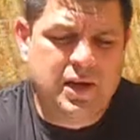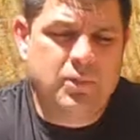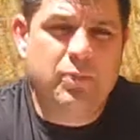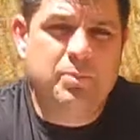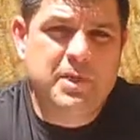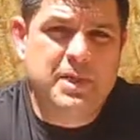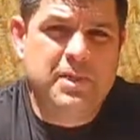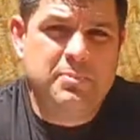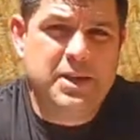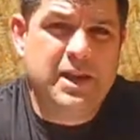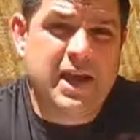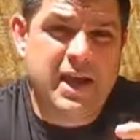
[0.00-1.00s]
it will be
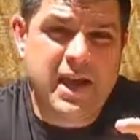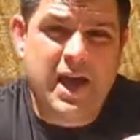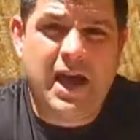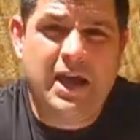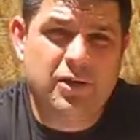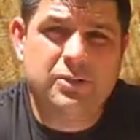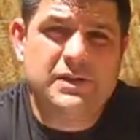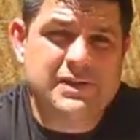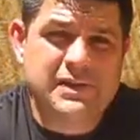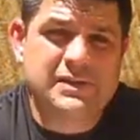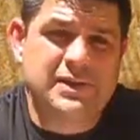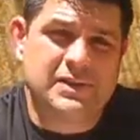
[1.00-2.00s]
meet at a higher
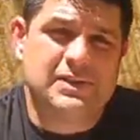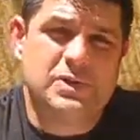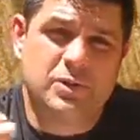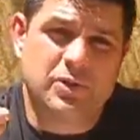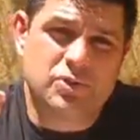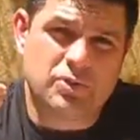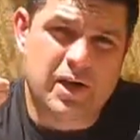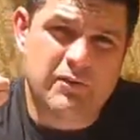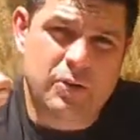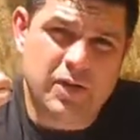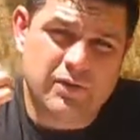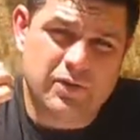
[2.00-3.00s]
resistance, so it'll drive
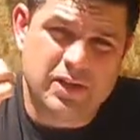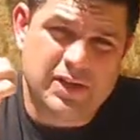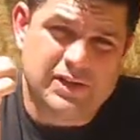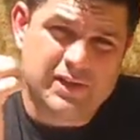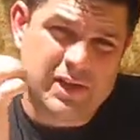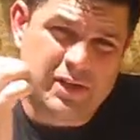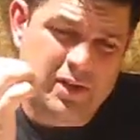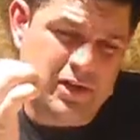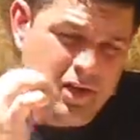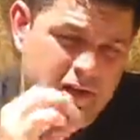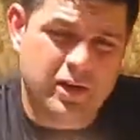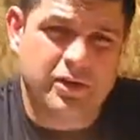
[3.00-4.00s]
whatever it is in
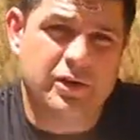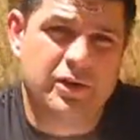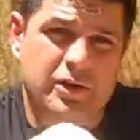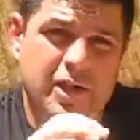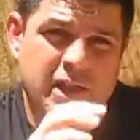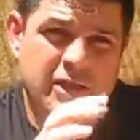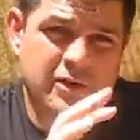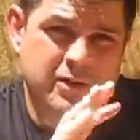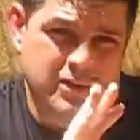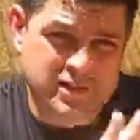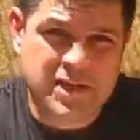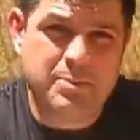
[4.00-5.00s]
harder and
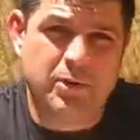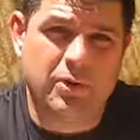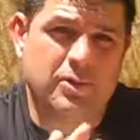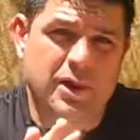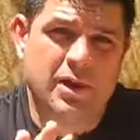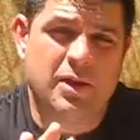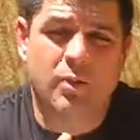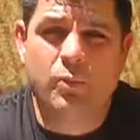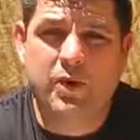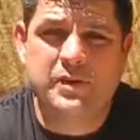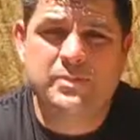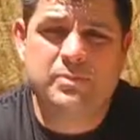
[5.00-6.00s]
deeper than it
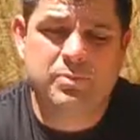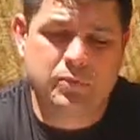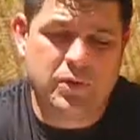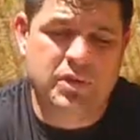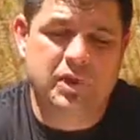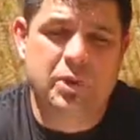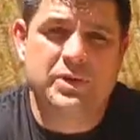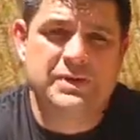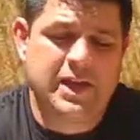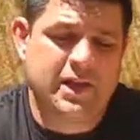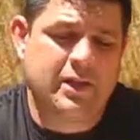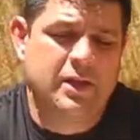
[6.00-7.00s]
was with a lower
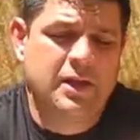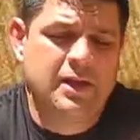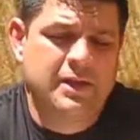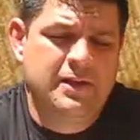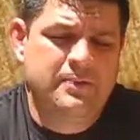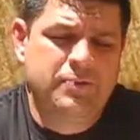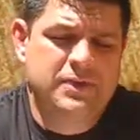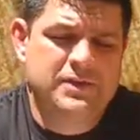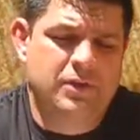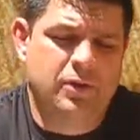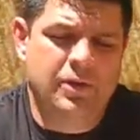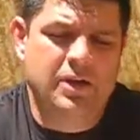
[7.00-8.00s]
setting.
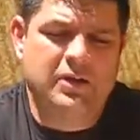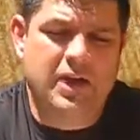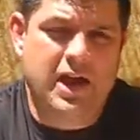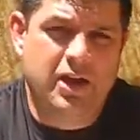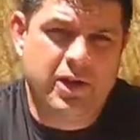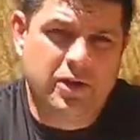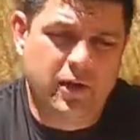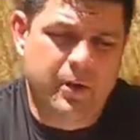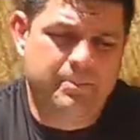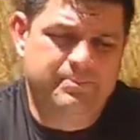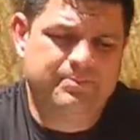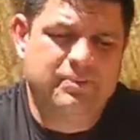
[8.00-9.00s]
So the higher I go
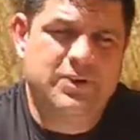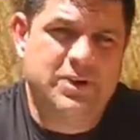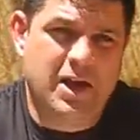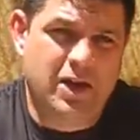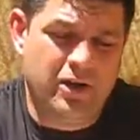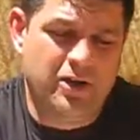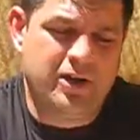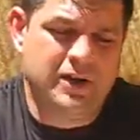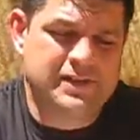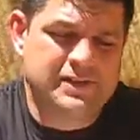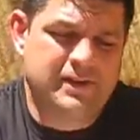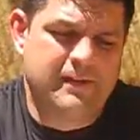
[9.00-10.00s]
up, the harder it
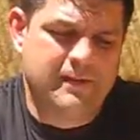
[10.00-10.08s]
is